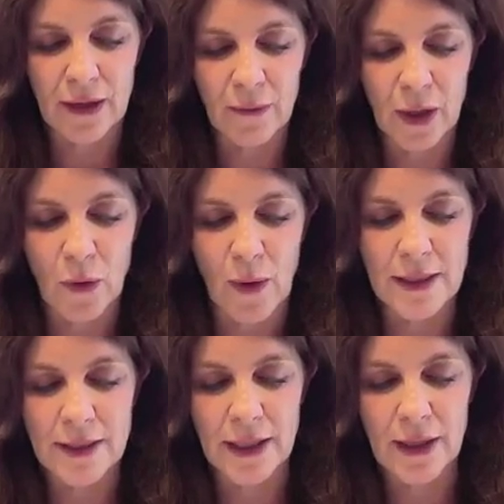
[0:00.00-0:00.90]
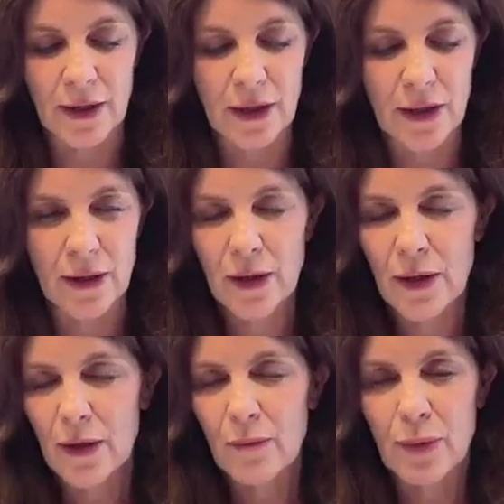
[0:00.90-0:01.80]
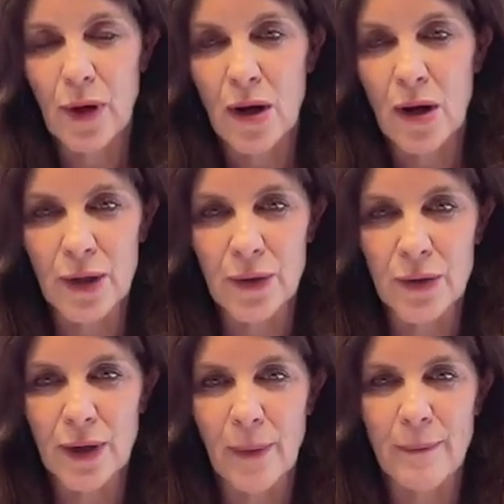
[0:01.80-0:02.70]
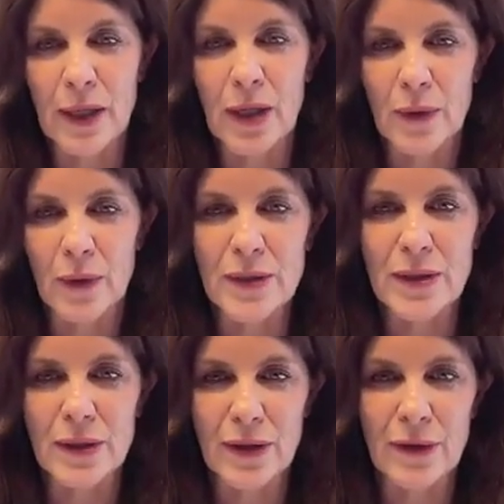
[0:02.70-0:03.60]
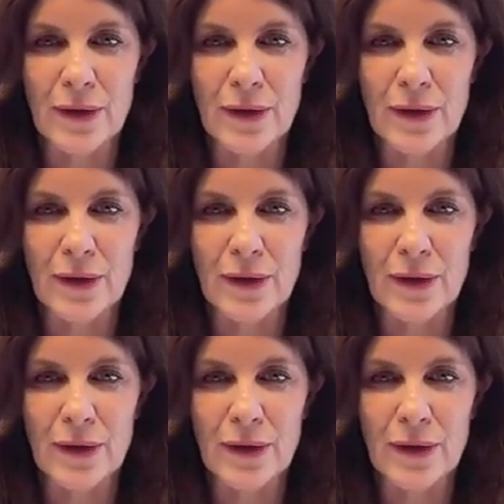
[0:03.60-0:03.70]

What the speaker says: the requests that are broad or ambiguous to you.